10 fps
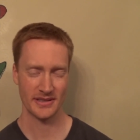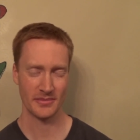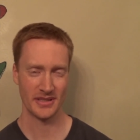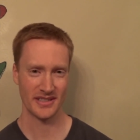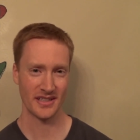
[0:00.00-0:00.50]

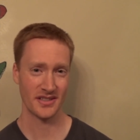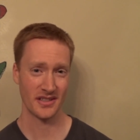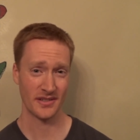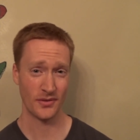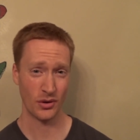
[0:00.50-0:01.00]
some
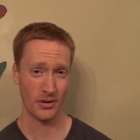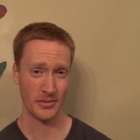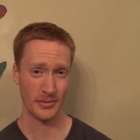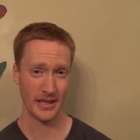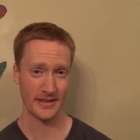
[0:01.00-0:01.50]
discussion on the
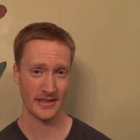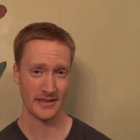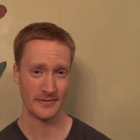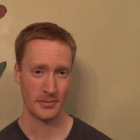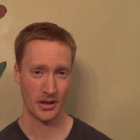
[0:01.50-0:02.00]
forum about the